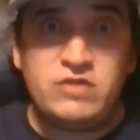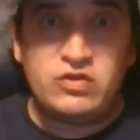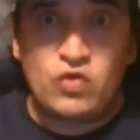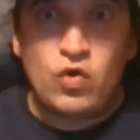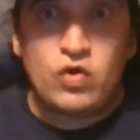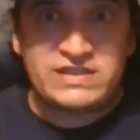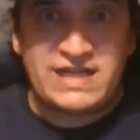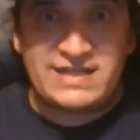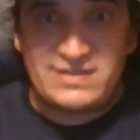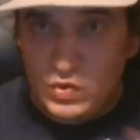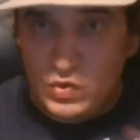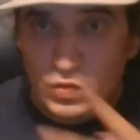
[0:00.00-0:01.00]
dogs at
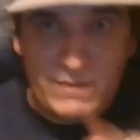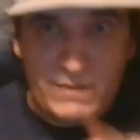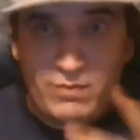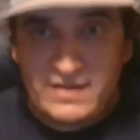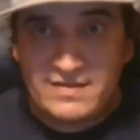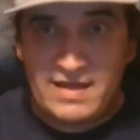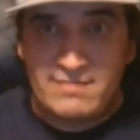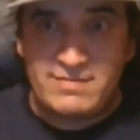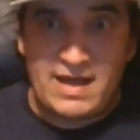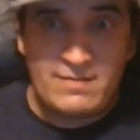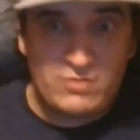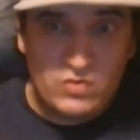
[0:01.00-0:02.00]
two people at the same
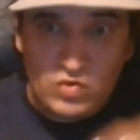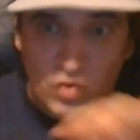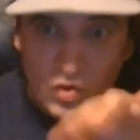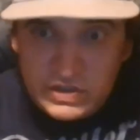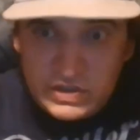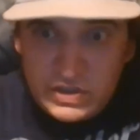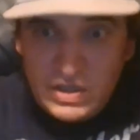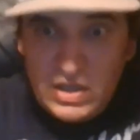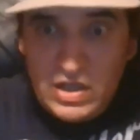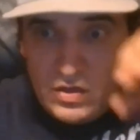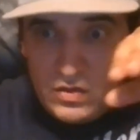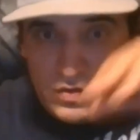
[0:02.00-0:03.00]
time. Two dogs,
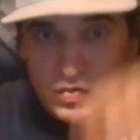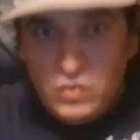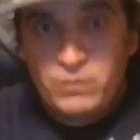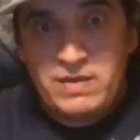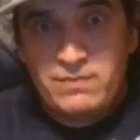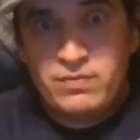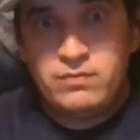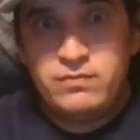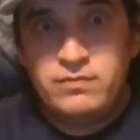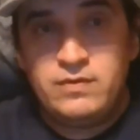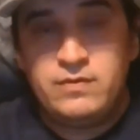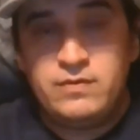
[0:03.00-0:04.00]
two people.
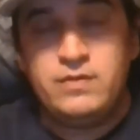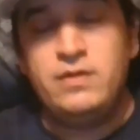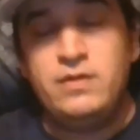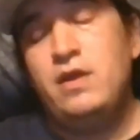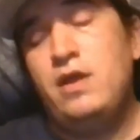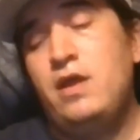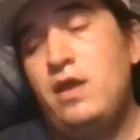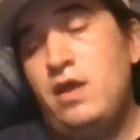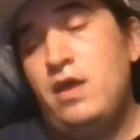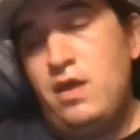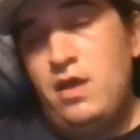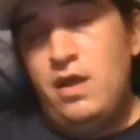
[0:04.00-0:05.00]

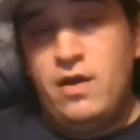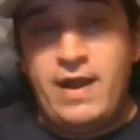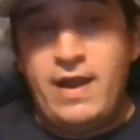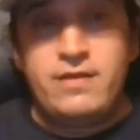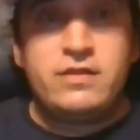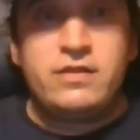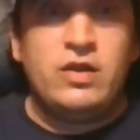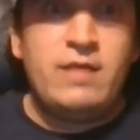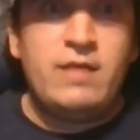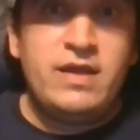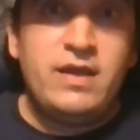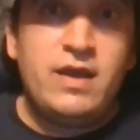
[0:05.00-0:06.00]
All right. So let
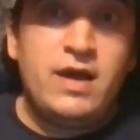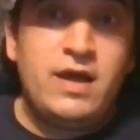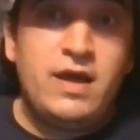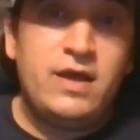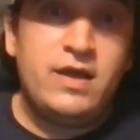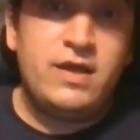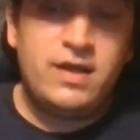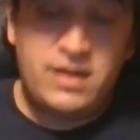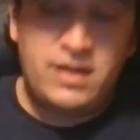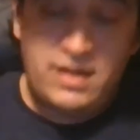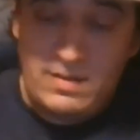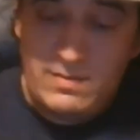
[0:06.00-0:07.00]
me
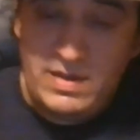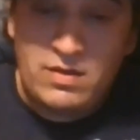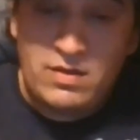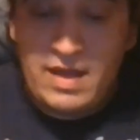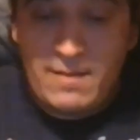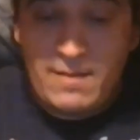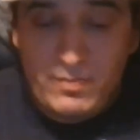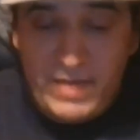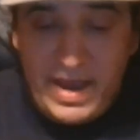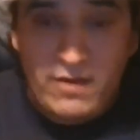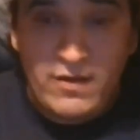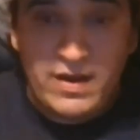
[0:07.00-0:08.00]
get
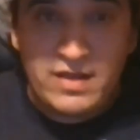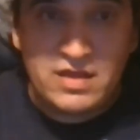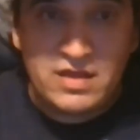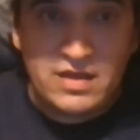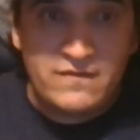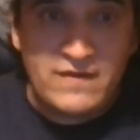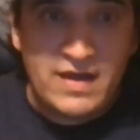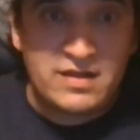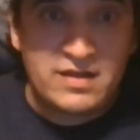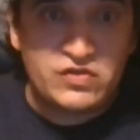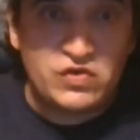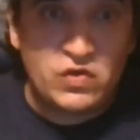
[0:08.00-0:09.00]
prepared and see if I
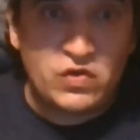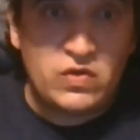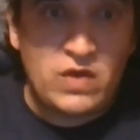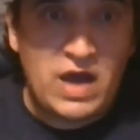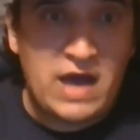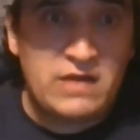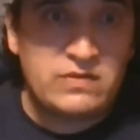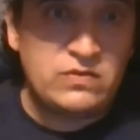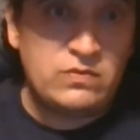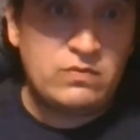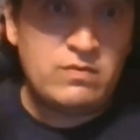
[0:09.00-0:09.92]
can show you how to